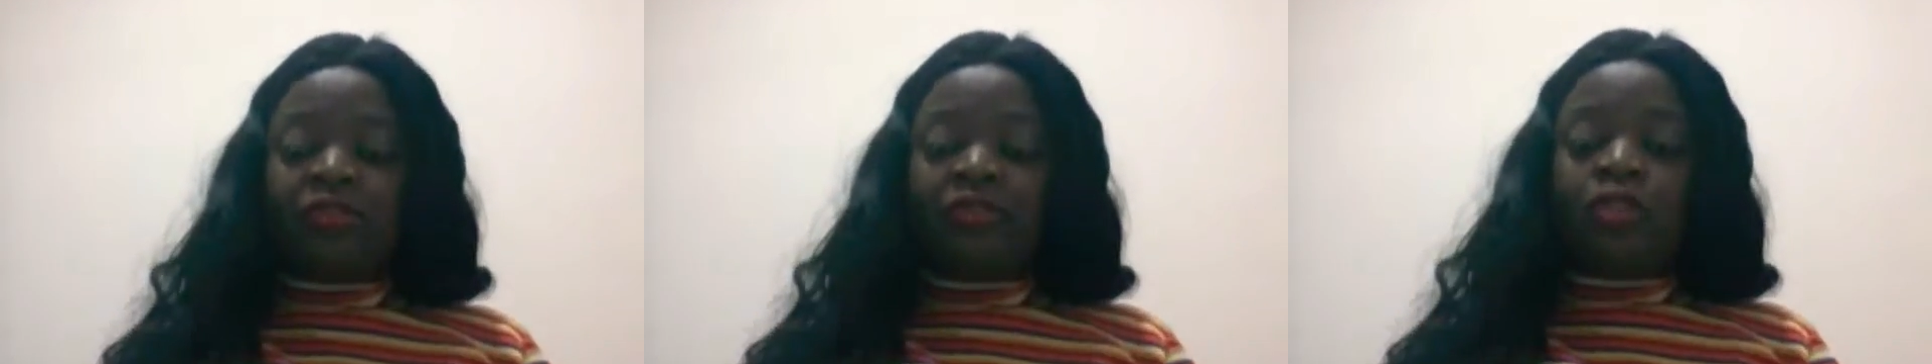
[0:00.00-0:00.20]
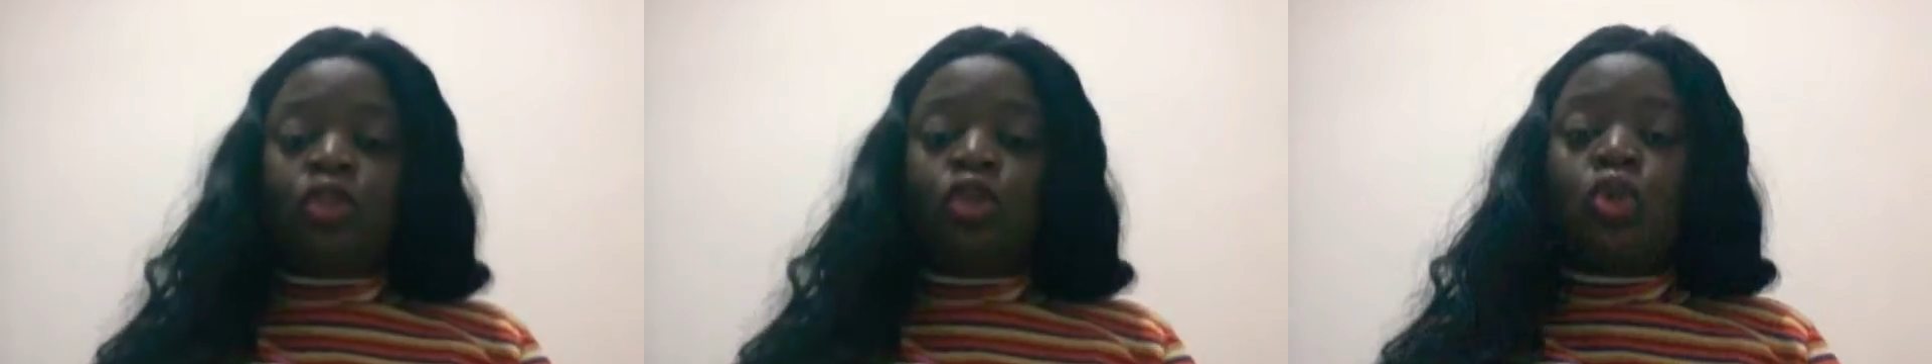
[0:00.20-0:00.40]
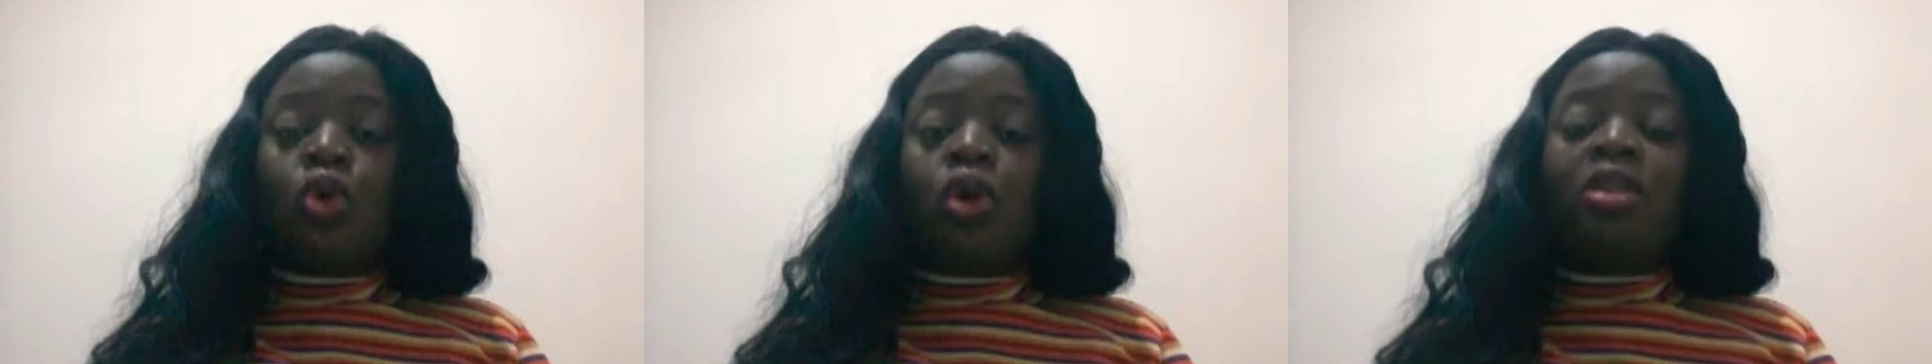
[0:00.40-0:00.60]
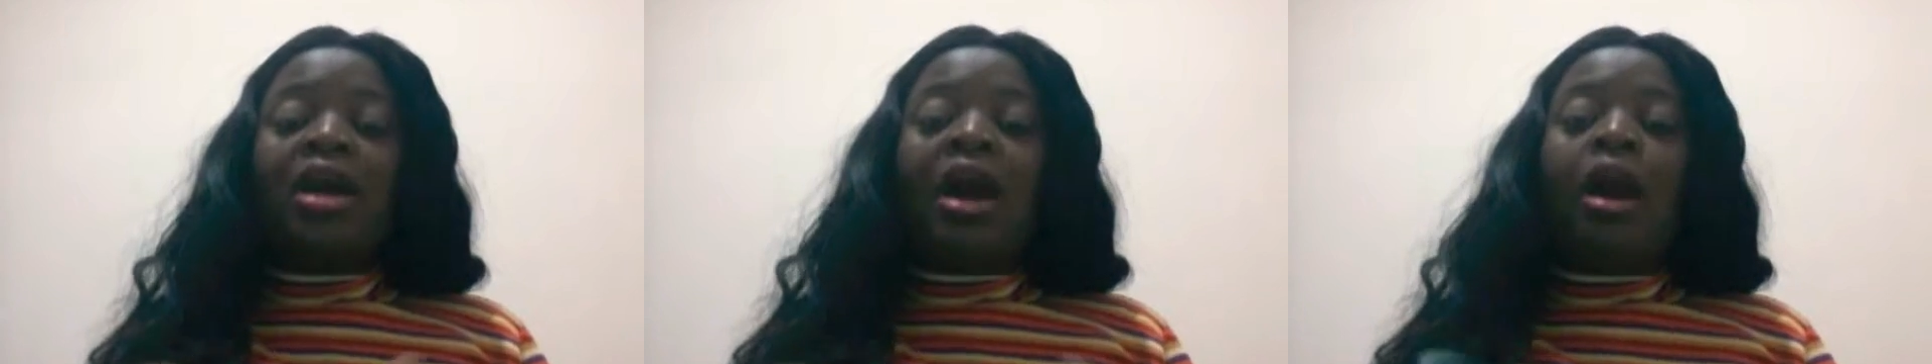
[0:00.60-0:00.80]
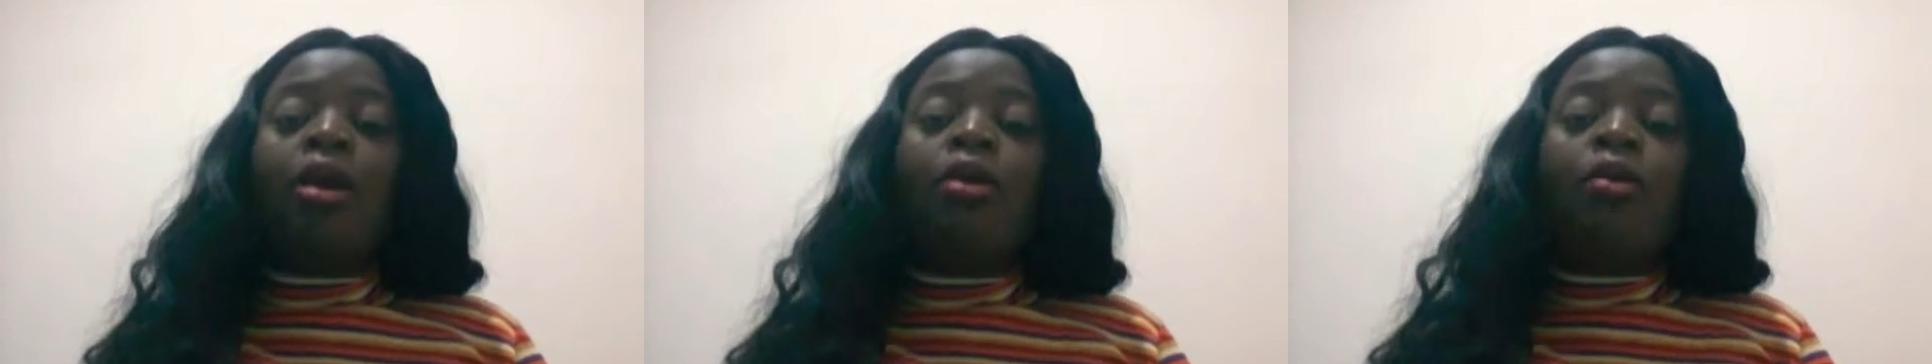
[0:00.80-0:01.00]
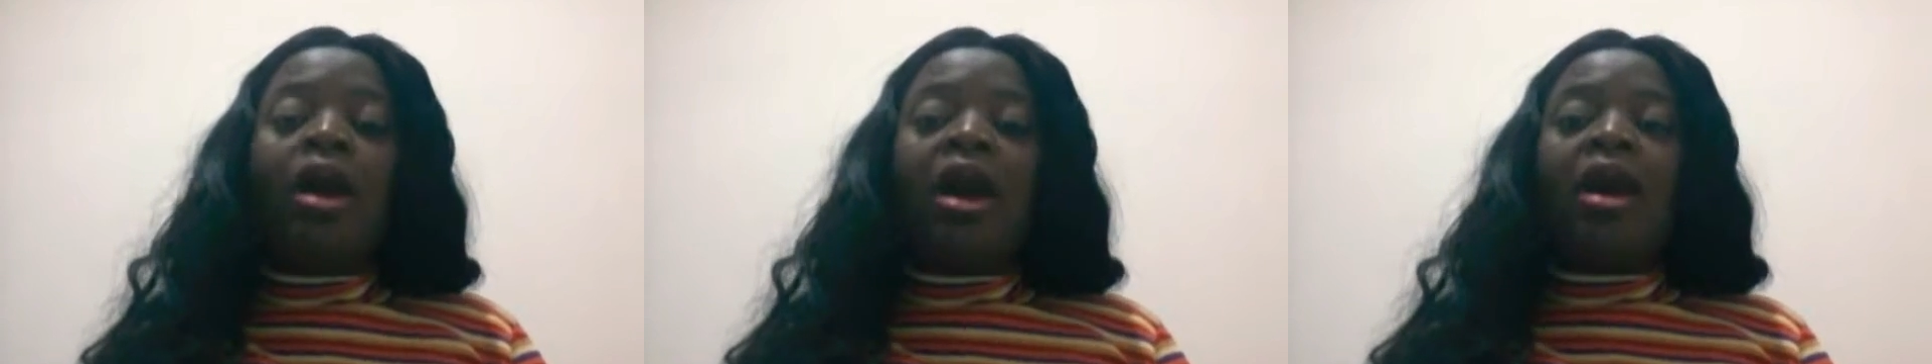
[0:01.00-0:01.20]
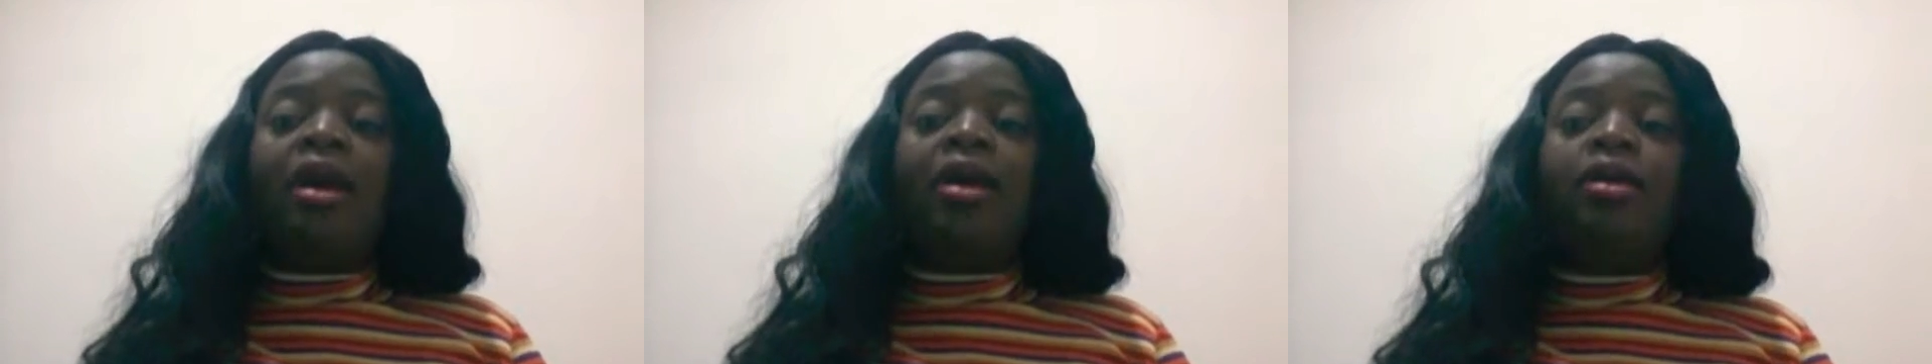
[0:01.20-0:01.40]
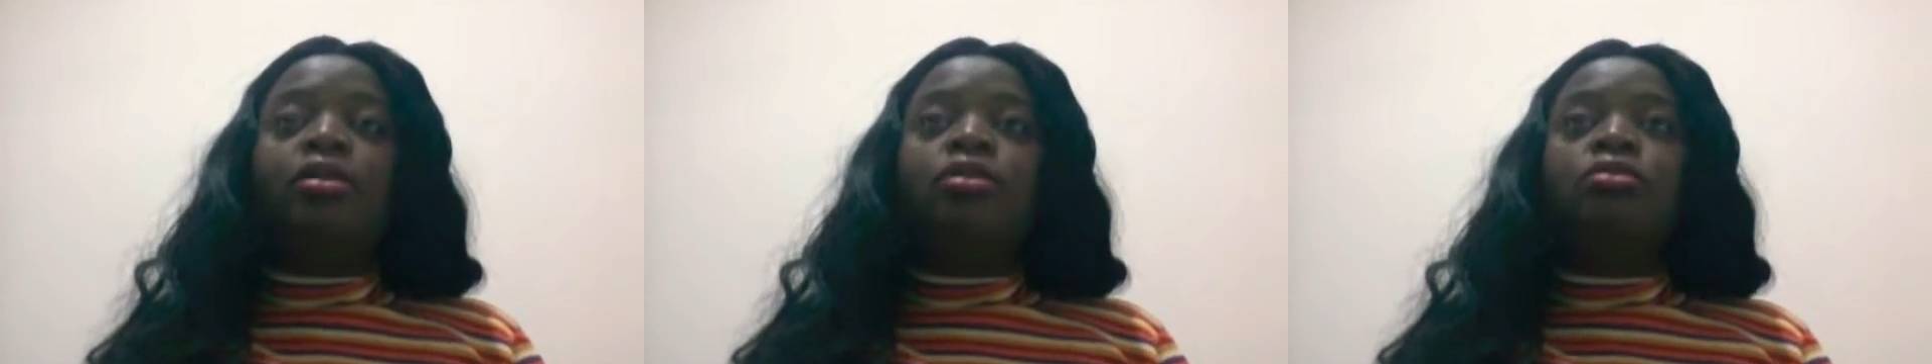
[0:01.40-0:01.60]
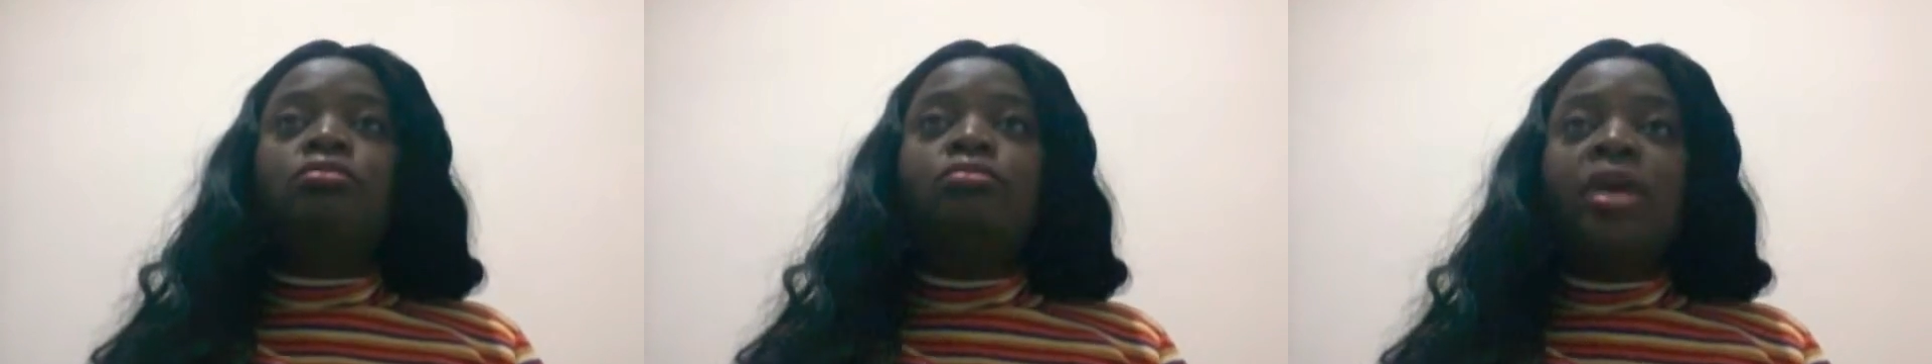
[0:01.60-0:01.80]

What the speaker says: video on how I